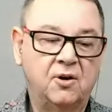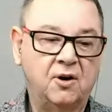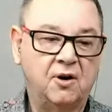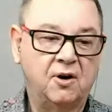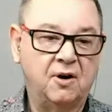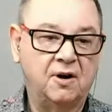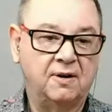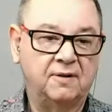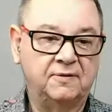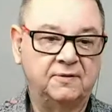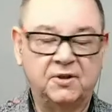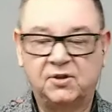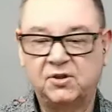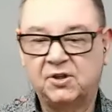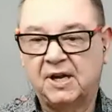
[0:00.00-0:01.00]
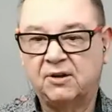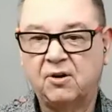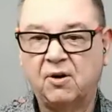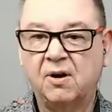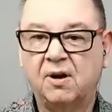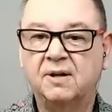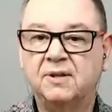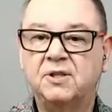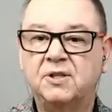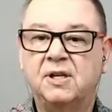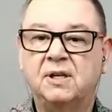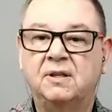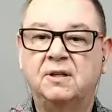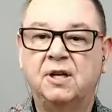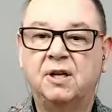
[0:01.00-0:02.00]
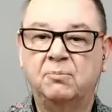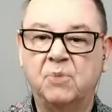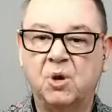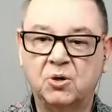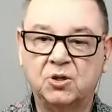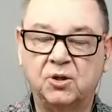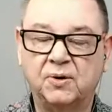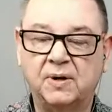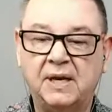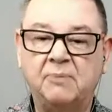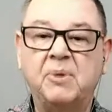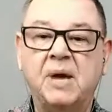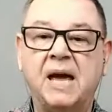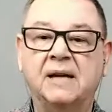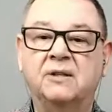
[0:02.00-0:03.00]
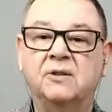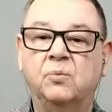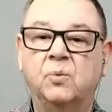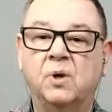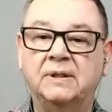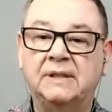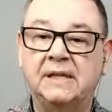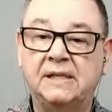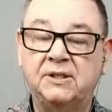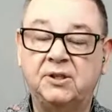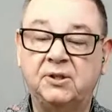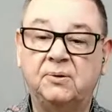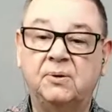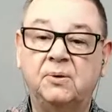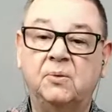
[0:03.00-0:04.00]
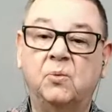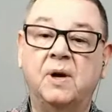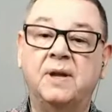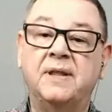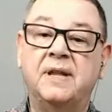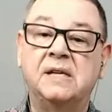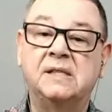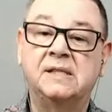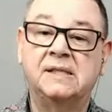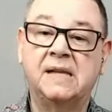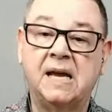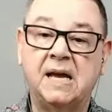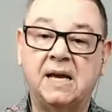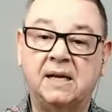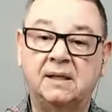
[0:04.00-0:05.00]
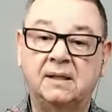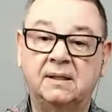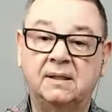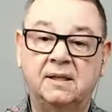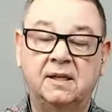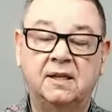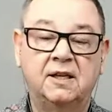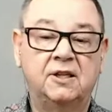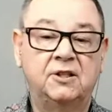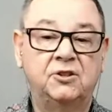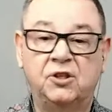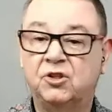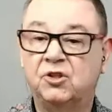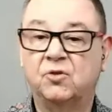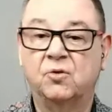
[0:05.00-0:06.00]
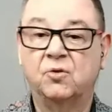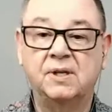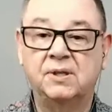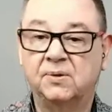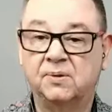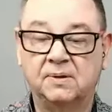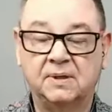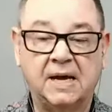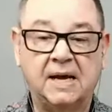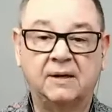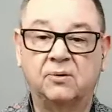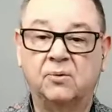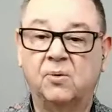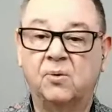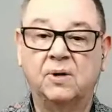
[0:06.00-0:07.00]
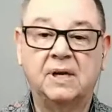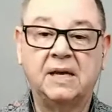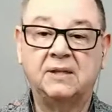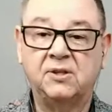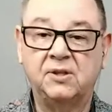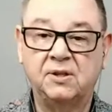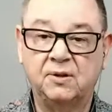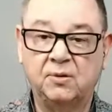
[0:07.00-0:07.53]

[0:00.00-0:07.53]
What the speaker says: of the psychology and the emotional impact of what they do and what they say destroys all that or gets in the